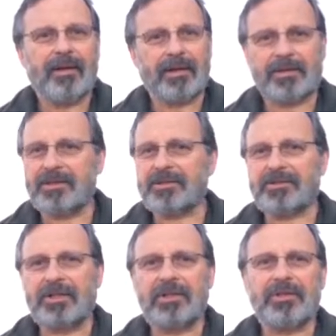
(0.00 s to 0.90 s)
You
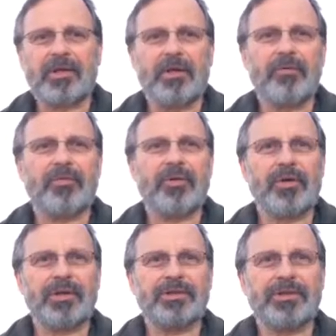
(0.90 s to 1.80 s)
just need to go for a
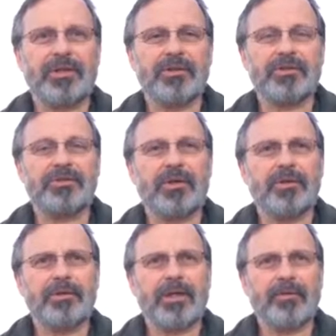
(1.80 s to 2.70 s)
nice gentle
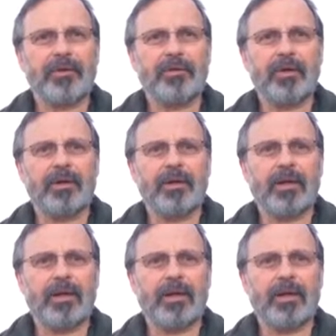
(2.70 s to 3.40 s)
stroll down the creek.